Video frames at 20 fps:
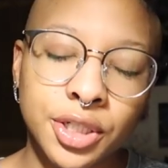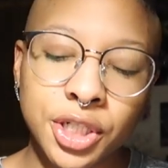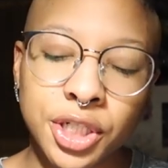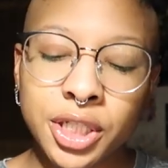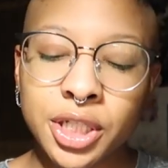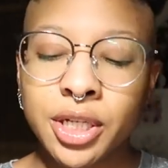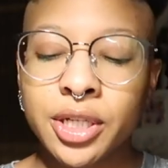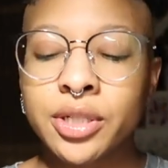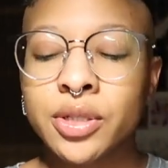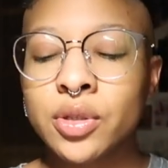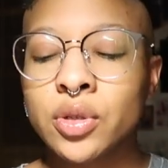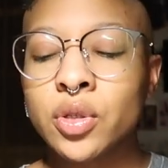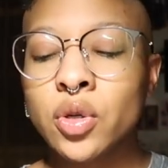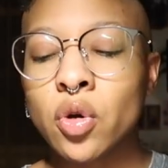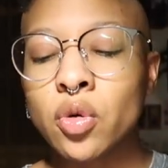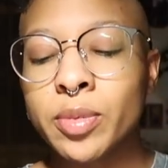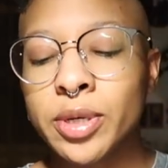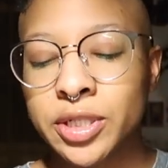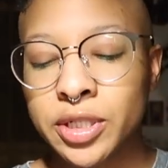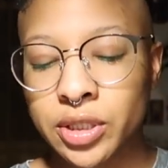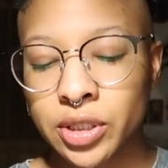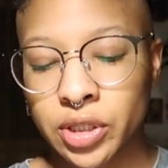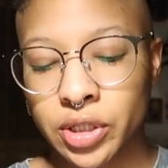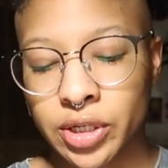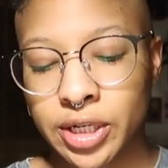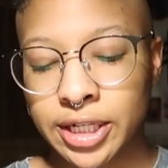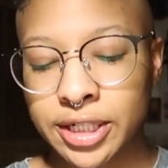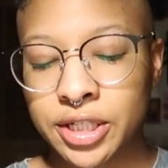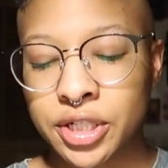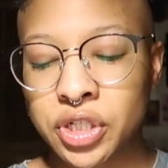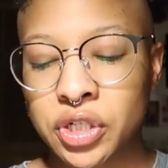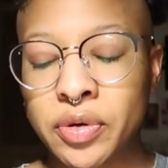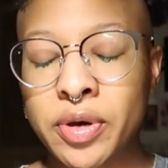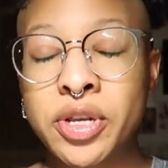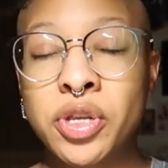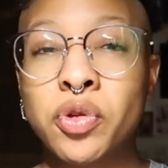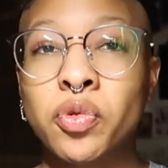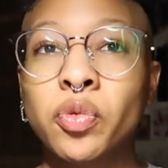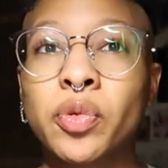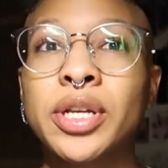She still has so much learning to do,
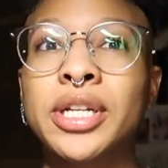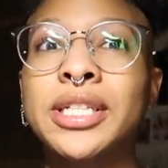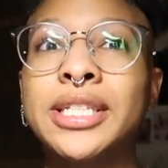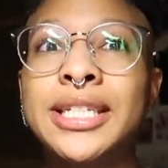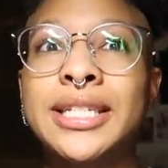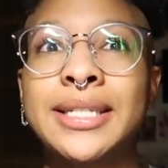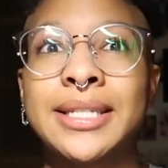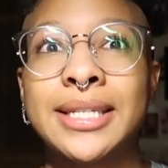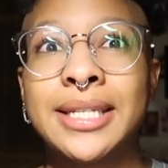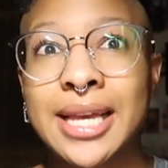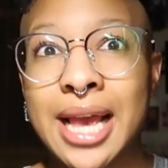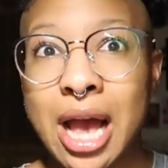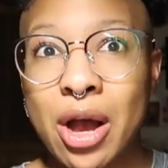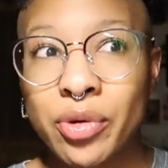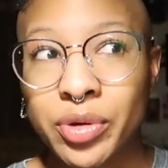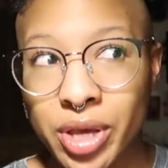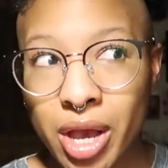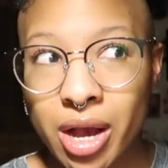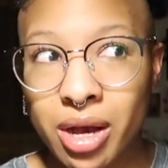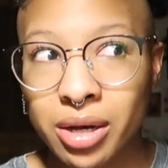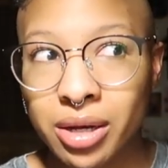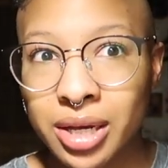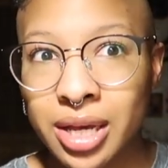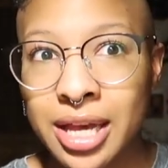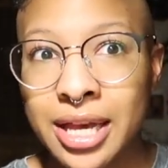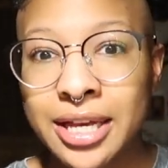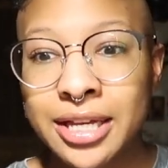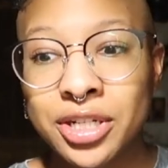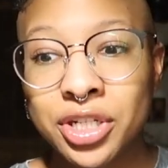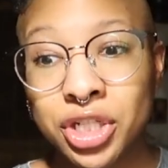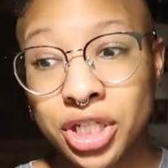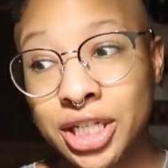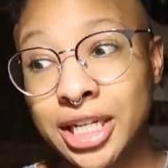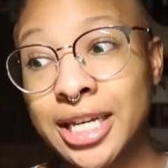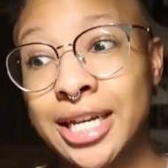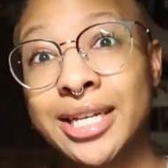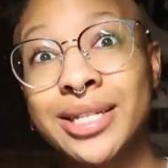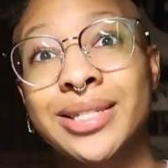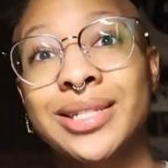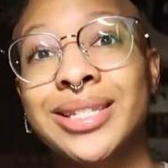and you really see how young
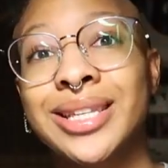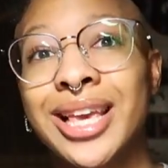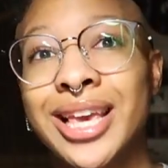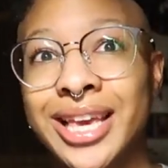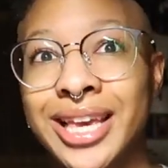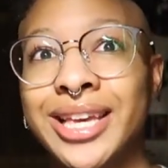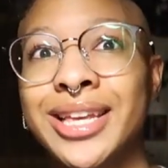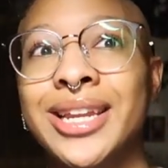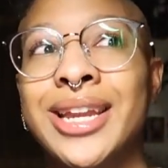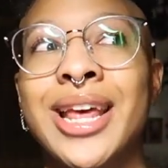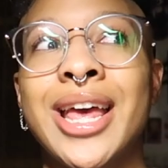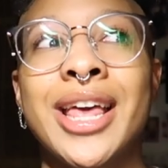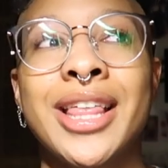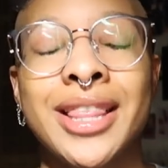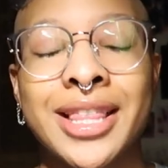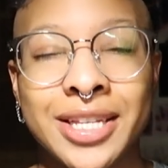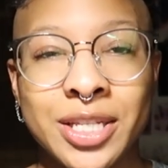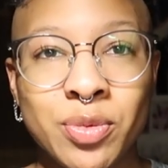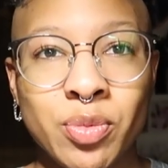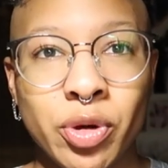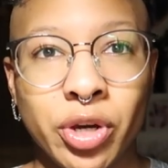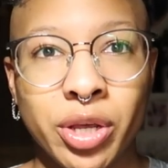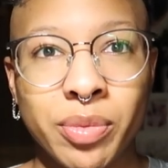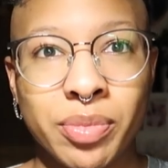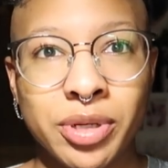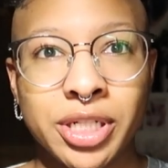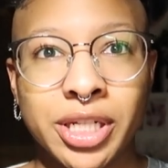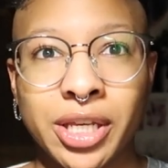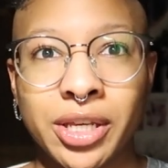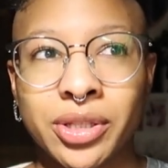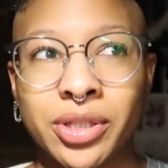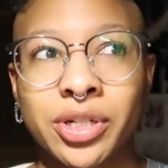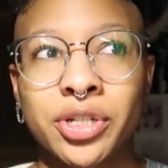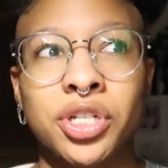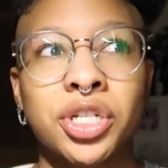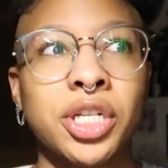she is in this book in particular.